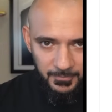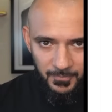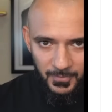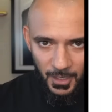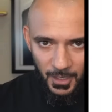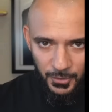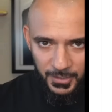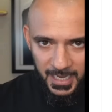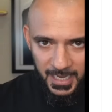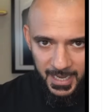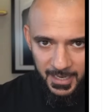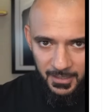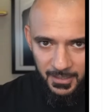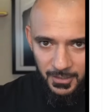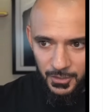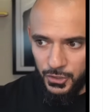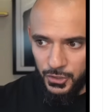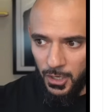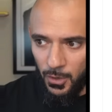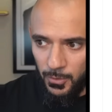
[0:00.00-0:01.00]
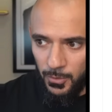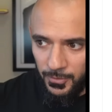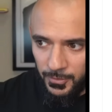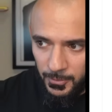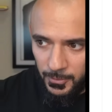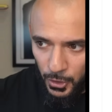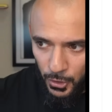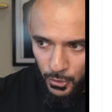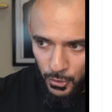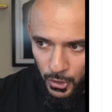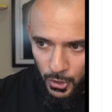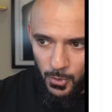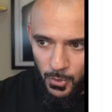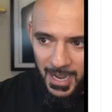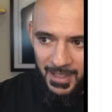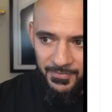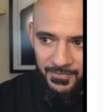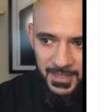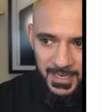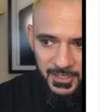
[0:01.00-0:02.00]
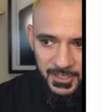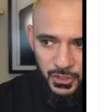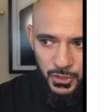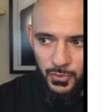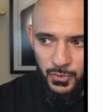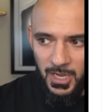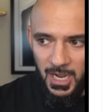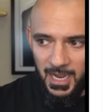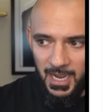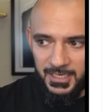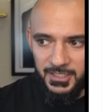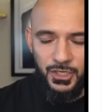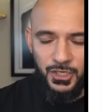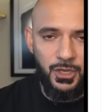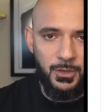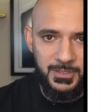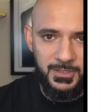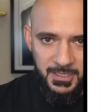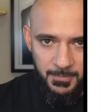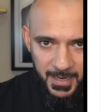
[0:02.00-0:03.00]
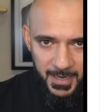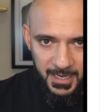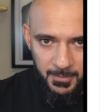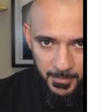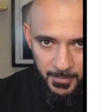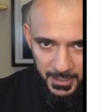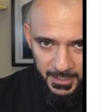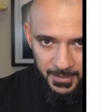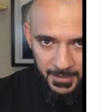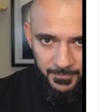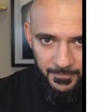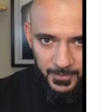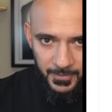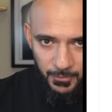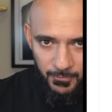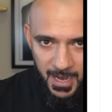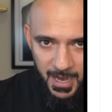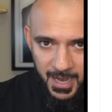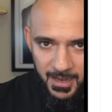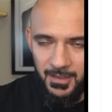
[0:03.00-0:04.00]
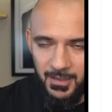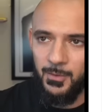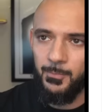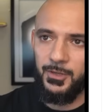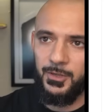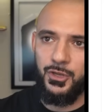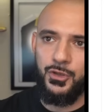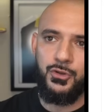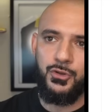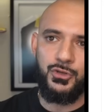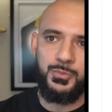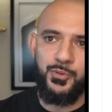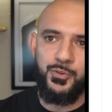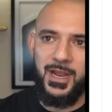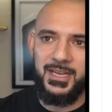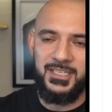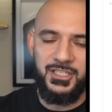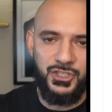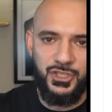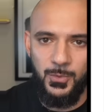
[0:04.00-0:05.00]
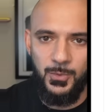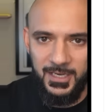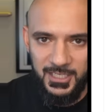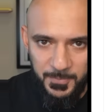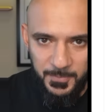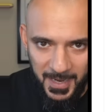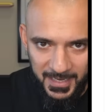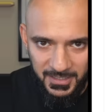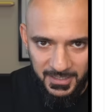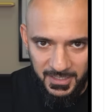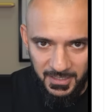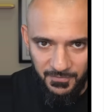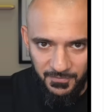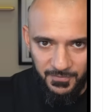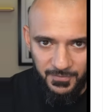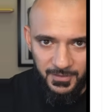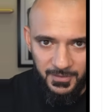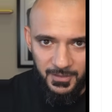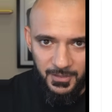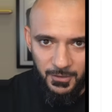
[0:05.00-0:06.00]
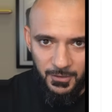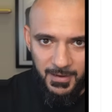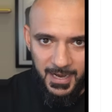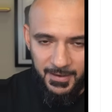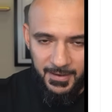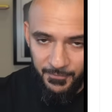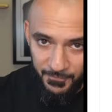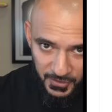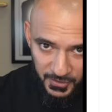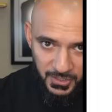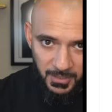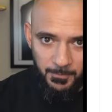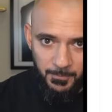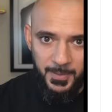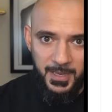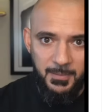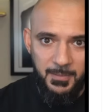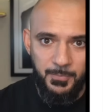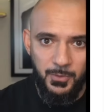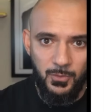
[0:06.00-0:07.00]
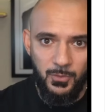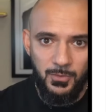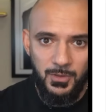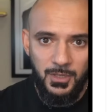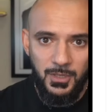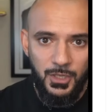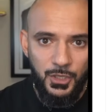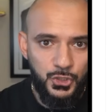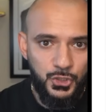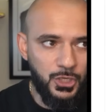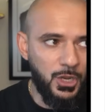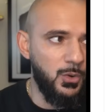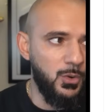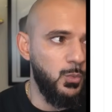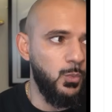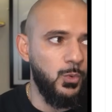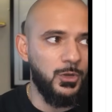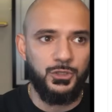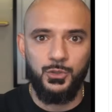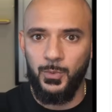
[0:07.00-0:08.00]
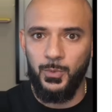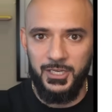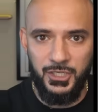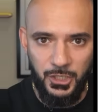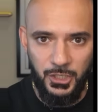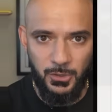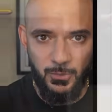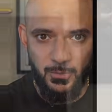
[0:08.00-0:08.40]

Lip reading: Okay. So Google and these two guys are going to make money. Right? But Google's price is too expensive, all right, for some people. So what do?